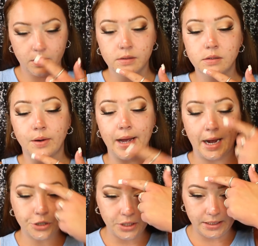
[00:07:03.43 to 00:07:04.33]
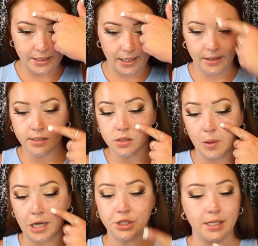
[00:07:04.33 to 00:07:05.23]
So I actually did
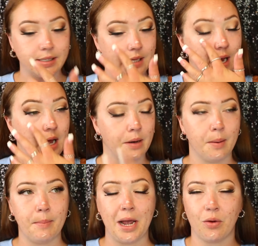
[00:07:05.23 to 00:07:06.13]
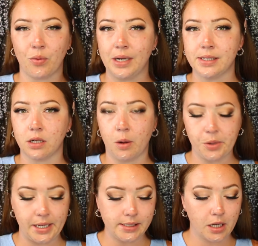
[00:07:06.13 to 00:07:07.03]
swatch this on my wrist a couple
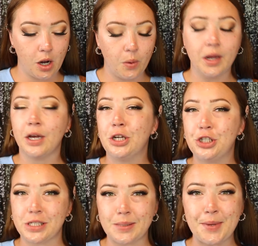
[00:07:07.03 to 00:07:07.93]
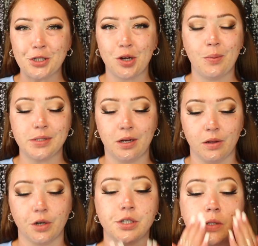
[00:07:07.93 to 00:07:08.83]
days ago just to make sure I wasn't
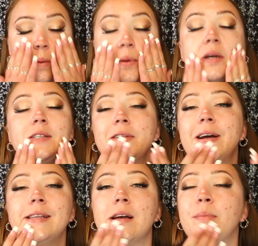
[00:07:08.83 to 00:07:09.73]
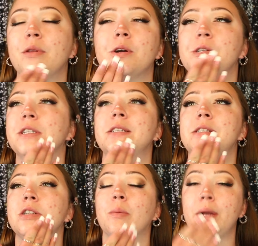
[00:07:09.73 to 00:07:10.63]
allergic to it because you guys, I'm allergic to
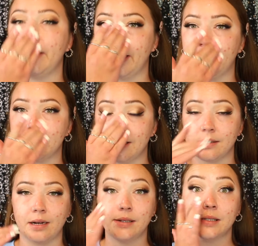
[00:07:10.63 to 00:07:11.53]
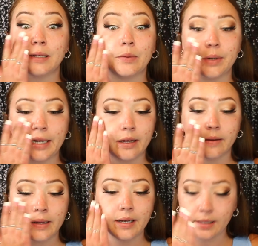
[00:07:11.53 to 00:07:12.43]
so many things. It's honestly
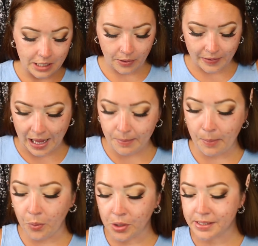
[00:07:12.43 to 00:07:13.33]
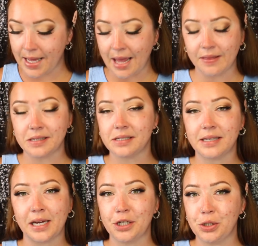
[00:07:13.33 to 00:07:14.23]
ridiculous. Now, a lot of people are saying this is
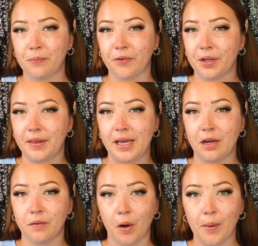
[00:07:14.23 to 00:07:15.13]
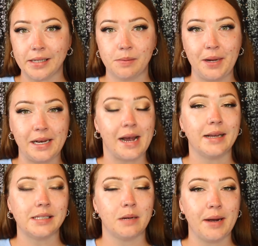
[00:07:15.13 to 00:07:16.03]
like a dupe for the Glow Recipe
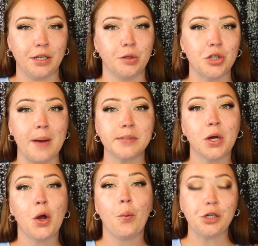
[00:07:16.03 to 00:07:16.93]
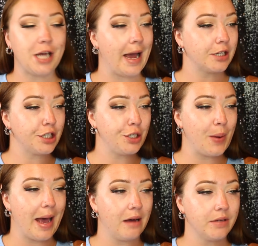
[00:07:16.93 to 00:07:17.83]
Niacinamide Dewdrops, which I actually do
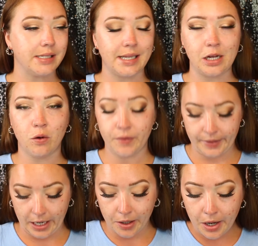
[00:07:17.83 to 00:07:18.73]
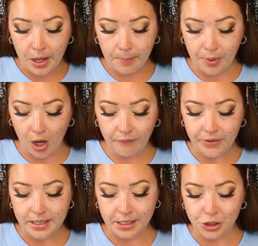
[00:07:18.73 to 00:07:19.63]
have sitting over there. But off
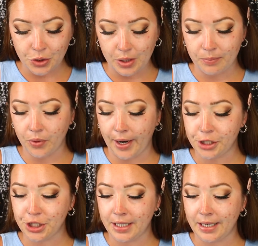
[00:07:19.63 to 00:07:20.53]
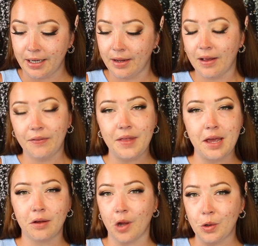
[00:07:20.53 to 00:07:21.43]
initial impression, the
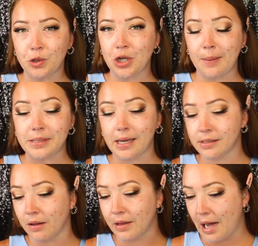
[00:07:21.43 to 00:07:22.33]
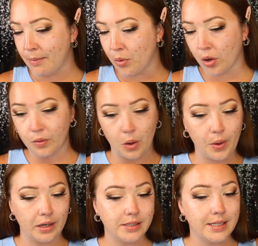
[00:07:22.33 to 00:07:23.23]
Glow Dewdrops has a lot more glow,
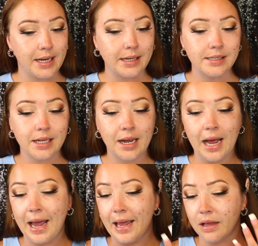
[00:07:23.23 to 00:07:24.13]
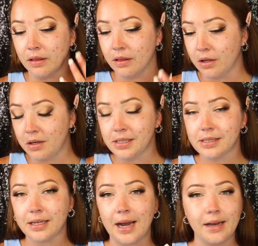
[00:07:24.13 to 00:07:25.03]
whereas this, it
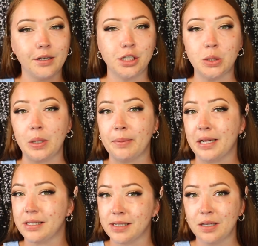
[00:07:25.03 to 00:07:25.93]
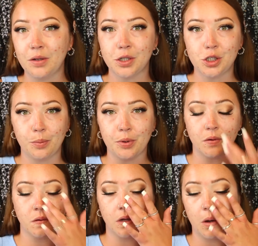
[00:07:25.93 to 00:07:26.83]
looks kind of dewy, but it doesn't look super
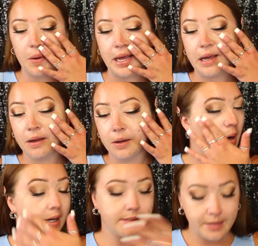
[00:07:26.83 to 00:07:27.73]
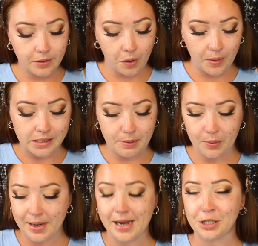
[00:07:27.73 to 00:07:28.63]
glowy. Whereas the Glow Recipe
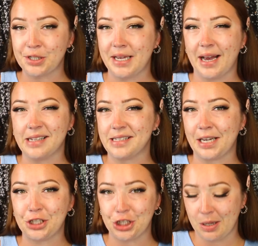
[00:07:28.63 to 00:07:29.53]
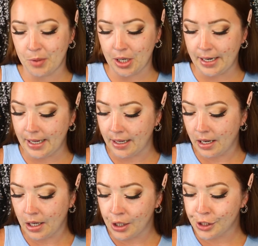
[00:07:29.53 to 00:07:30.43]
one actually has like shimmer in it.
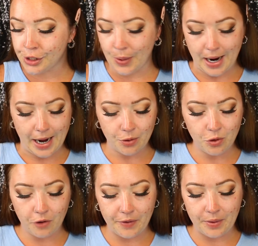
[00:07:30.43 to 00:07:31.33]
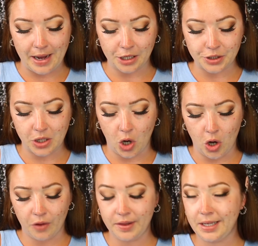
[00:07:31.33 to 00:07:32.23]
So I don't know if I would actually
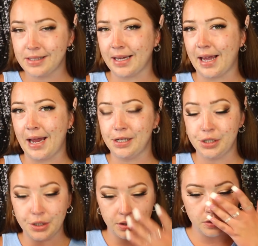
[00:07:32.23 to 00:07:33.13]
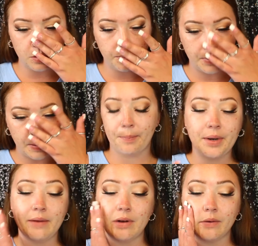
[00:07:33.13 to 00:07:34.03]
call these like a dupe. But
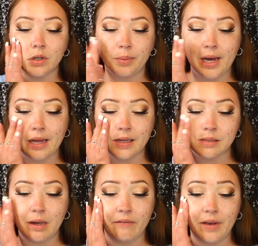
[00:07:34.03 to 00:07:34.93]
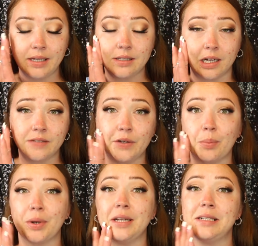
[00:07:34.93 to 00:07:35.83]
even after applying this, my face does feel
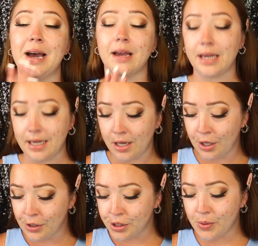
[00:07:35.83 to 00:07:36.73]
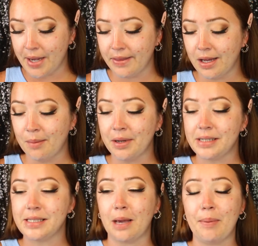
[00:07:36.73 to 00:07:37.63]
pretty tacky. So I think I'm going
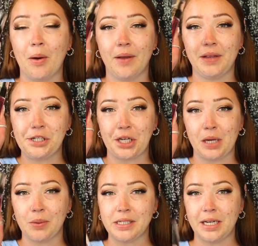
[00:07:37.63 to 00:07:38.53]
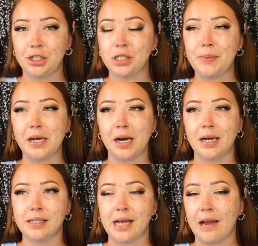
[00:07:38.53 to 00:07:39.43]
to skip out on the jelly one today just
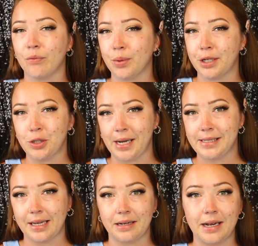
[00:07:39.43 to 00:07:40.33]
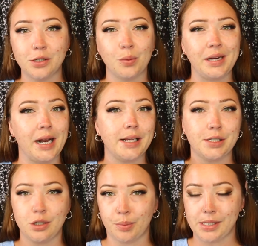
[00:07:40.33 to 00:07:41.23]
because I have really dry skin and I don't need a
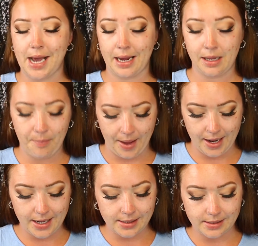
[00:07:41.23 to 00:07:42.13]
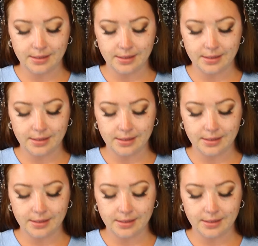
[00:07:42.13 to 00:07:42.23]
super tacky base.